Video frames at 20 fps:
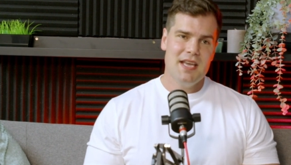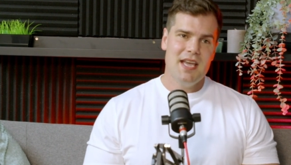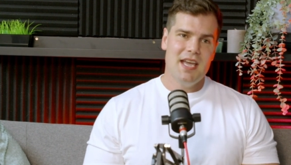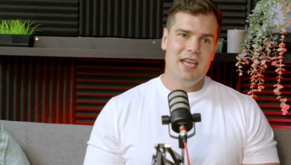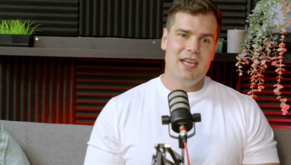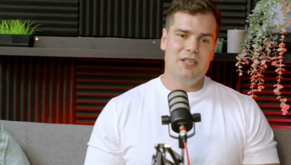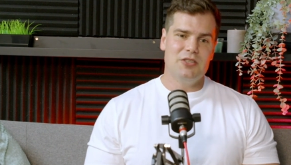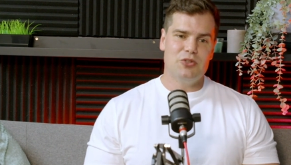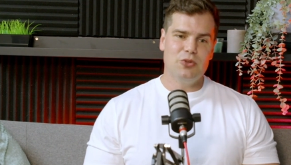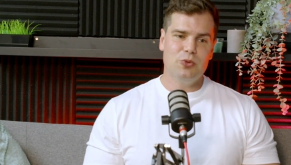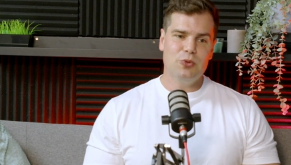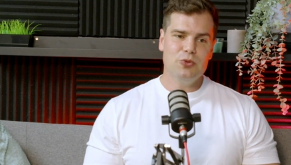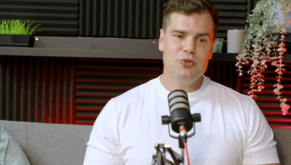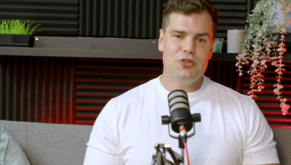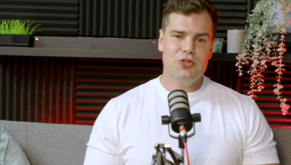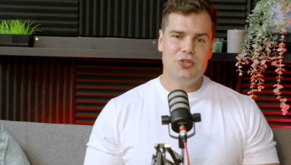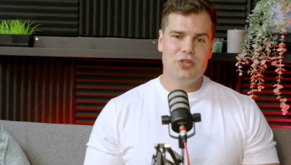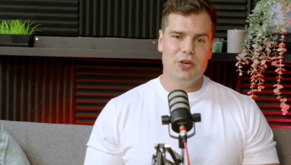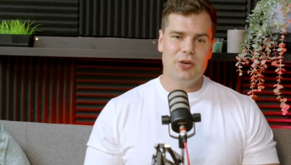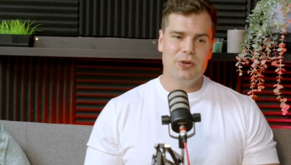it's
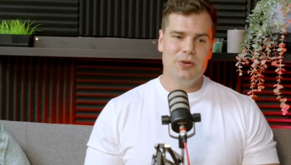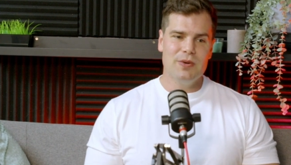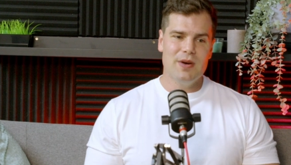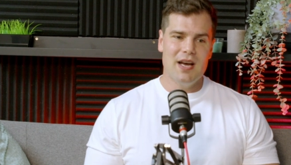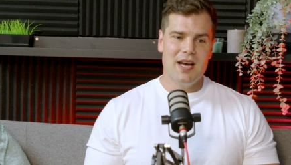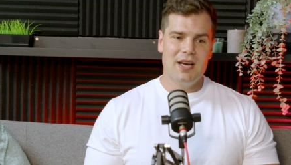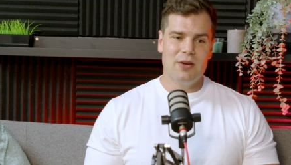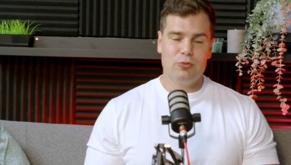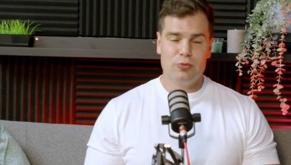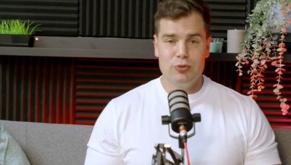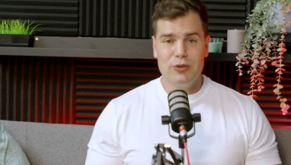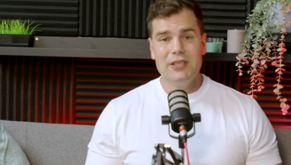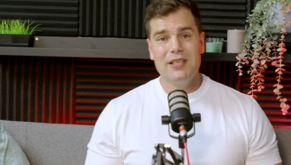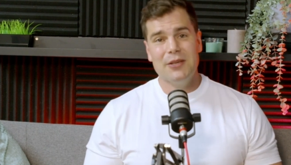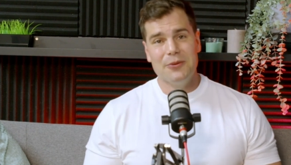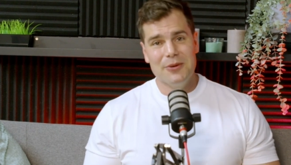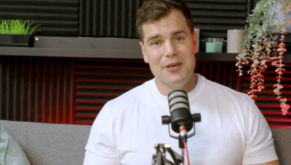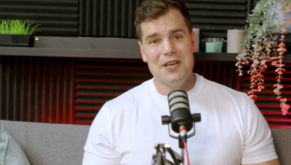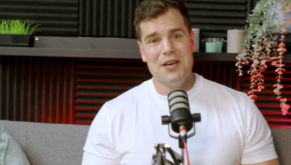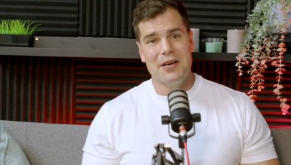also really,
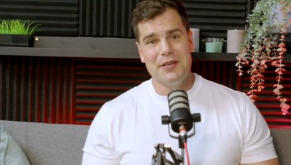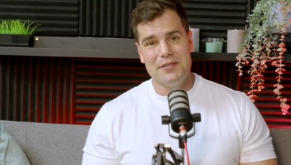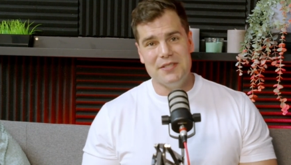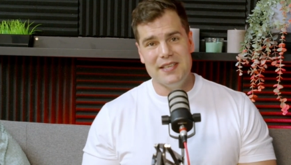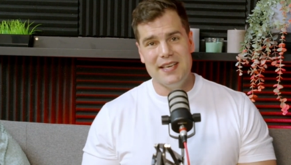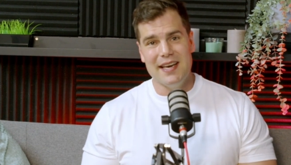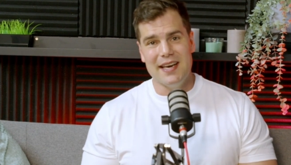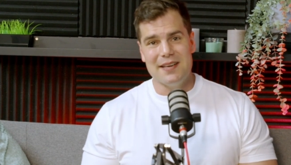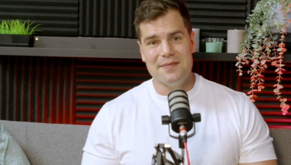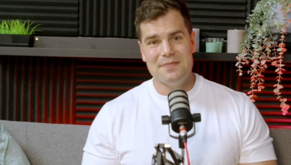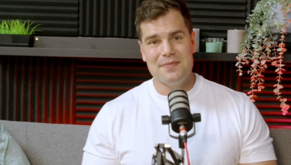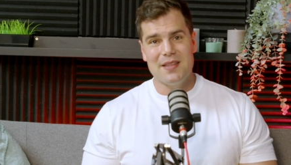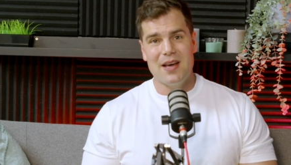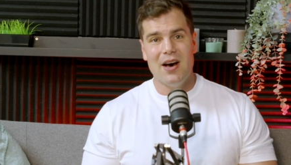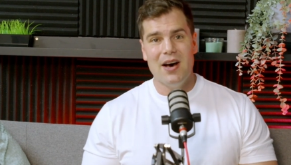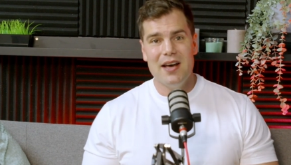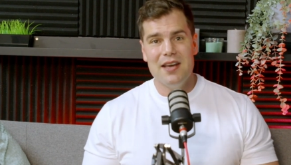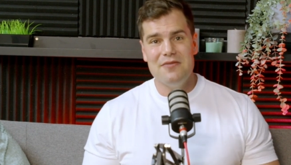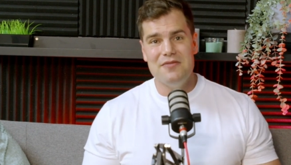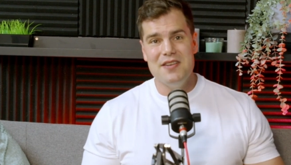really hard to get.
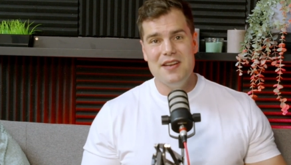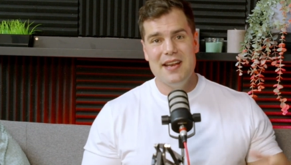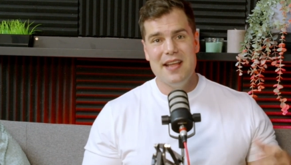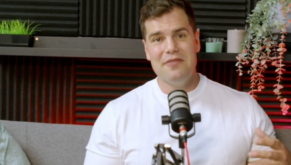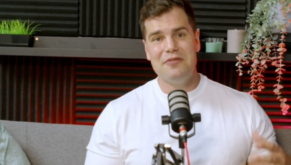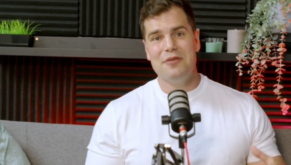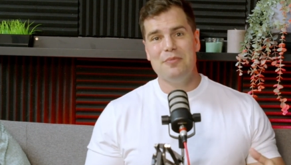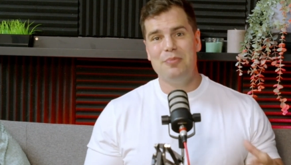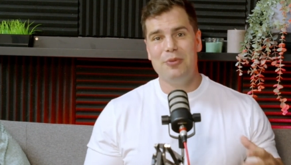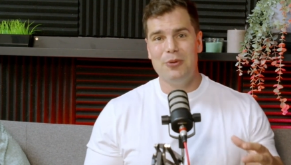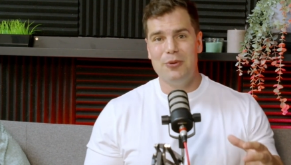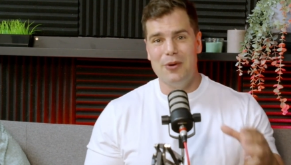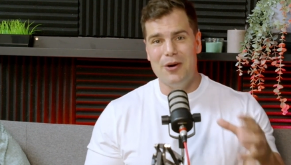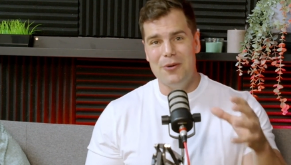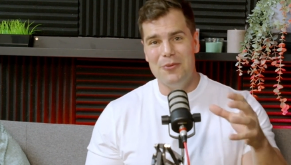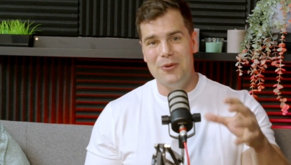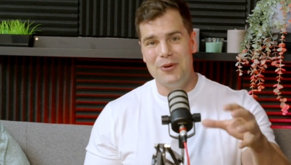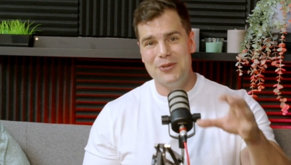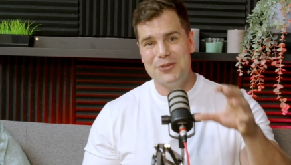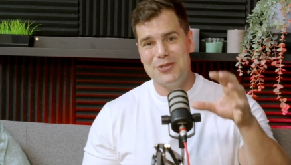I've never bought a
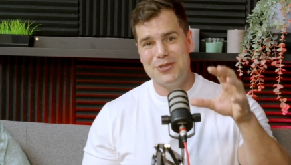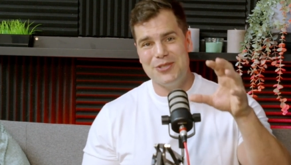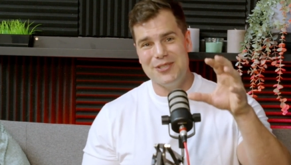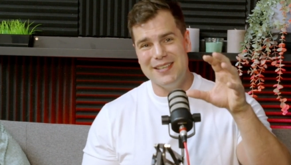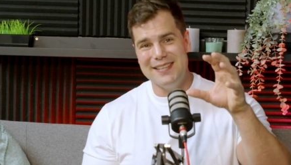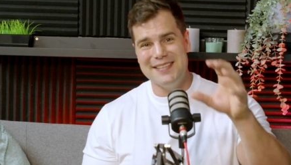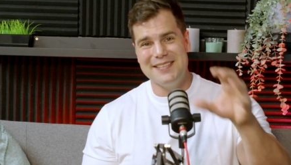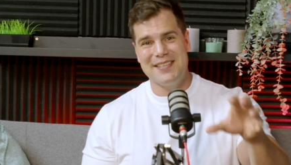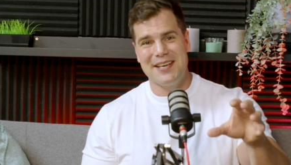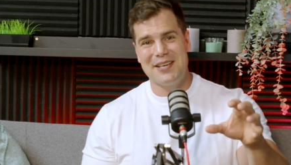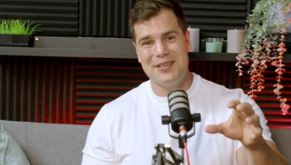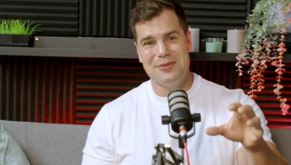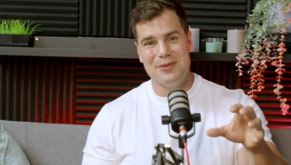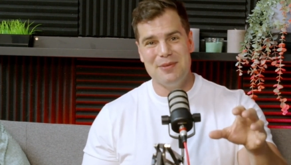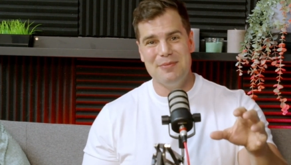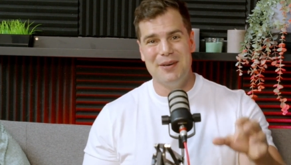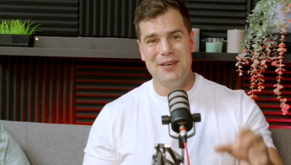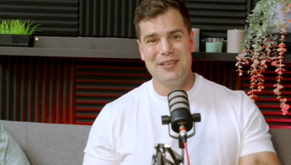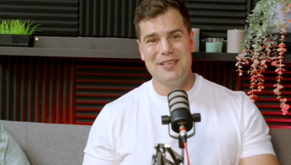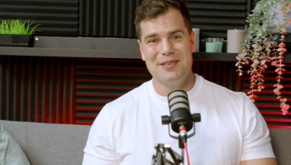watch in the secondary
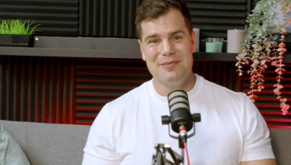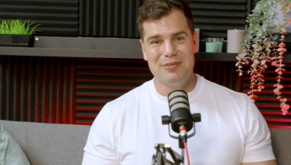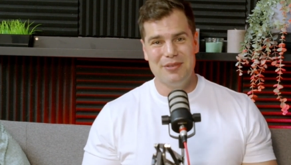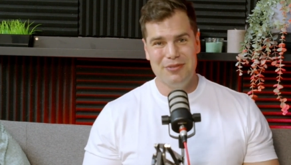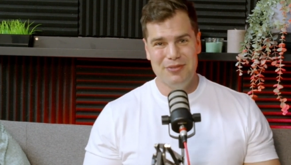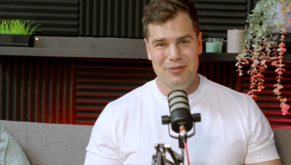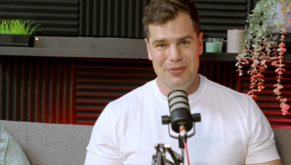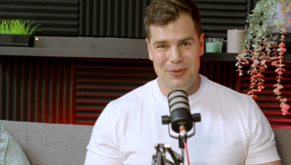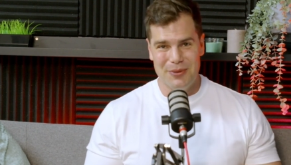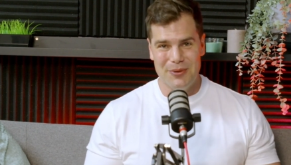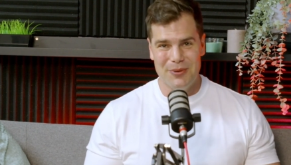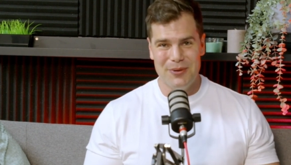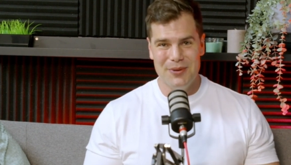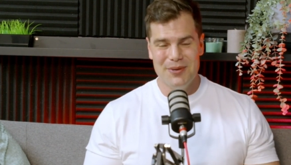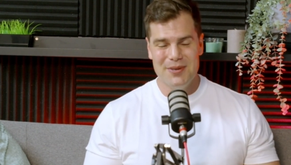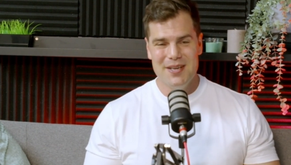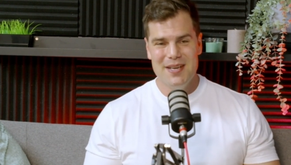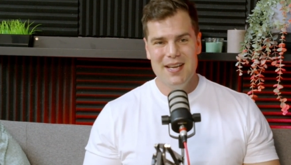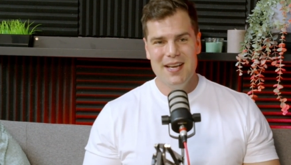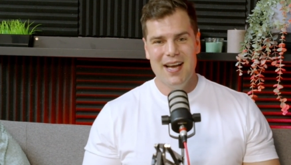market before.
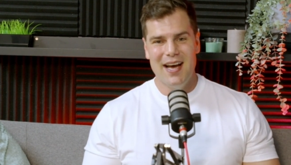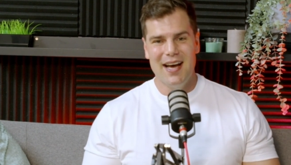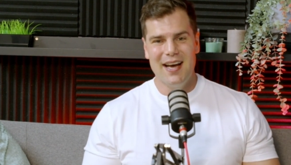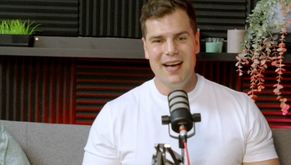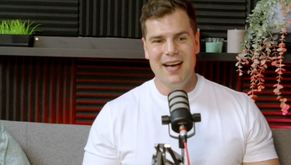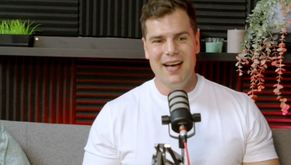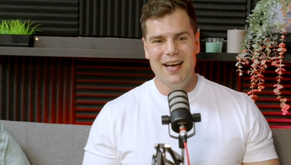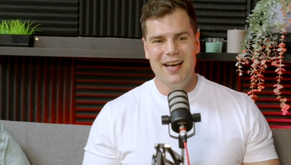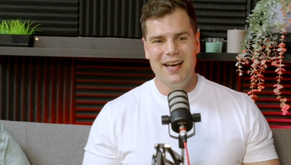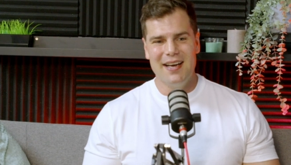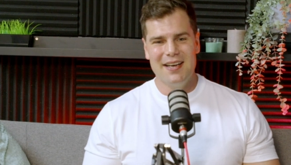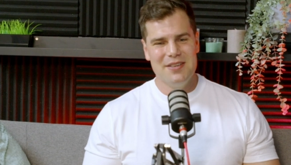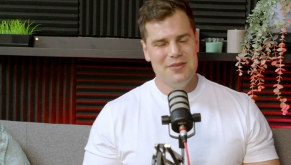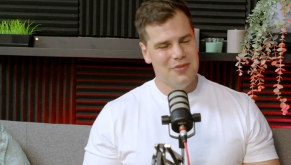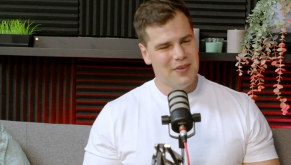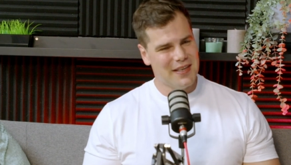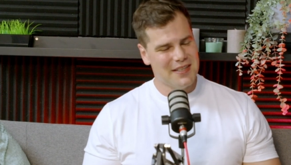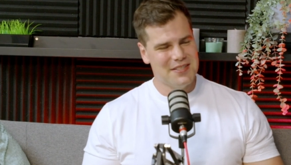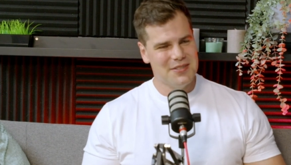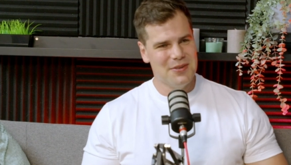In
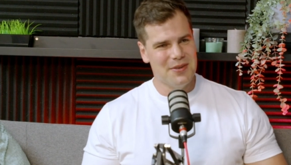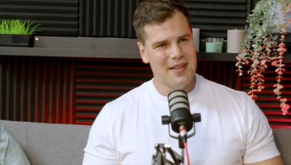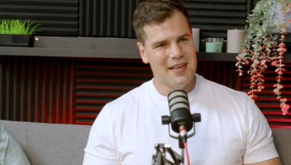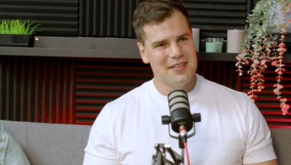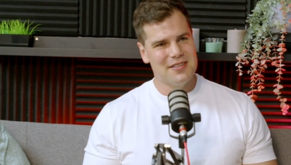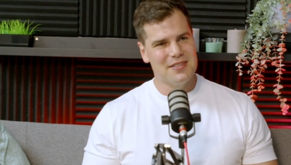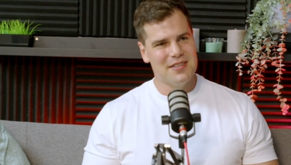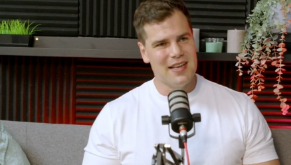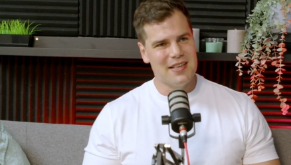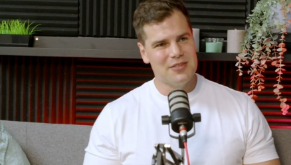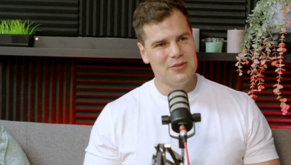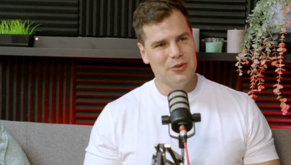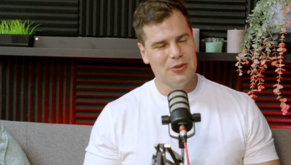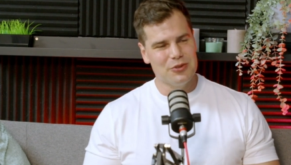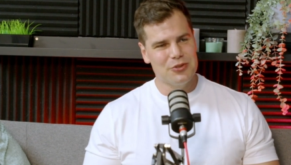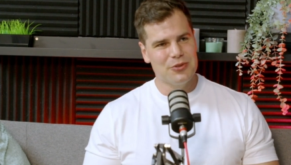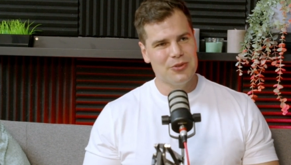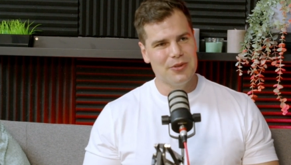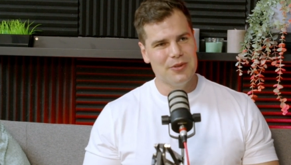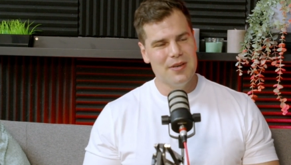fact, no, that's not
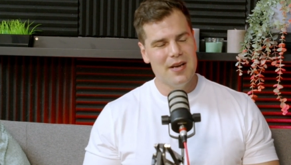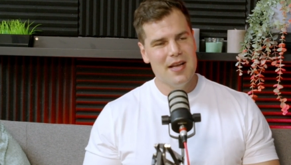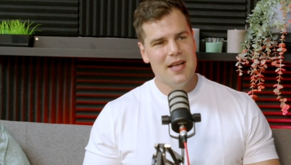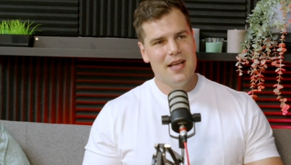true.